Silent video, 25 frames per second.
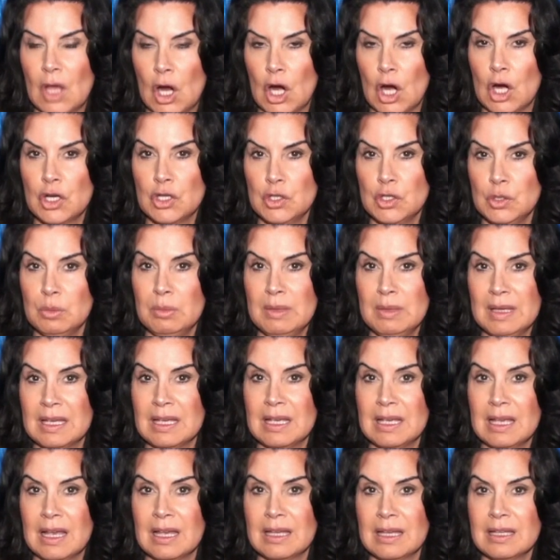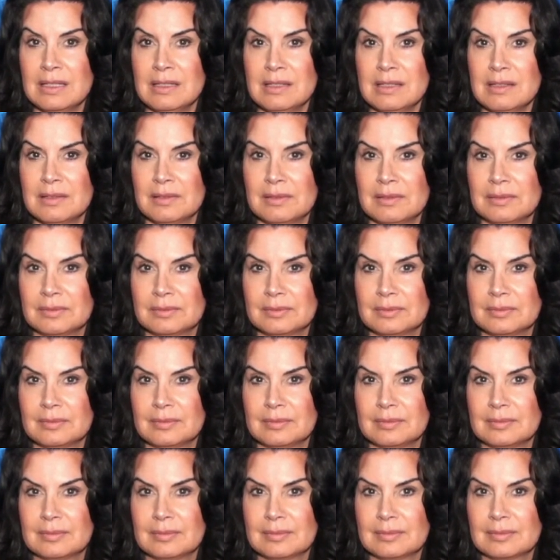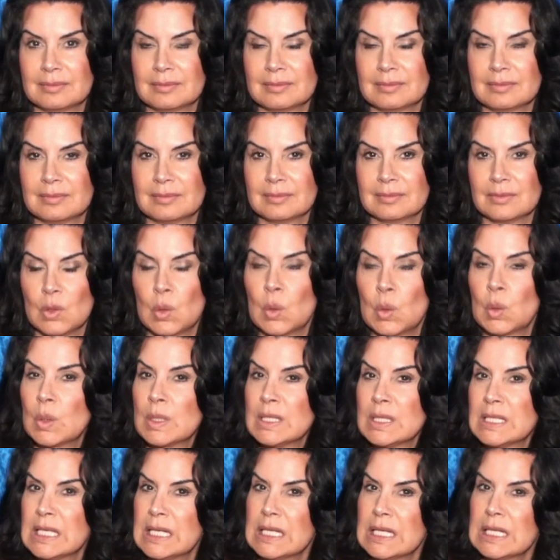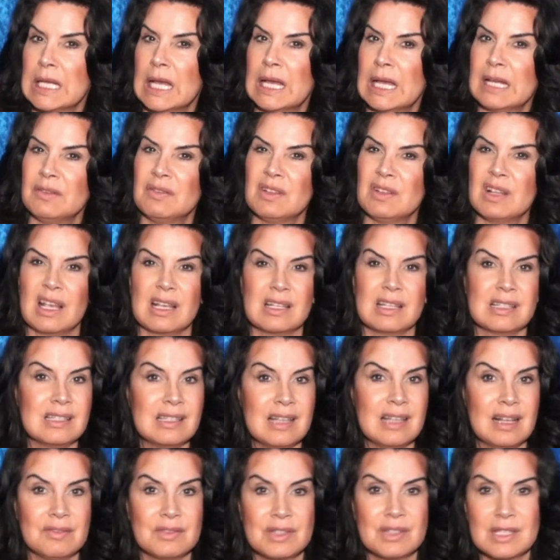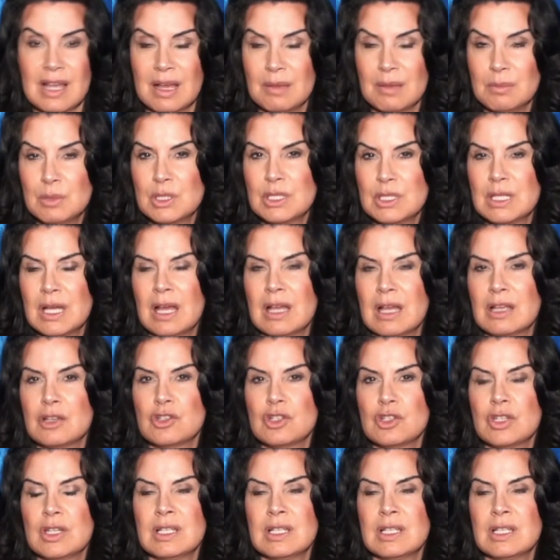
Are you being kind? Or is it kind of like a self-sabotage?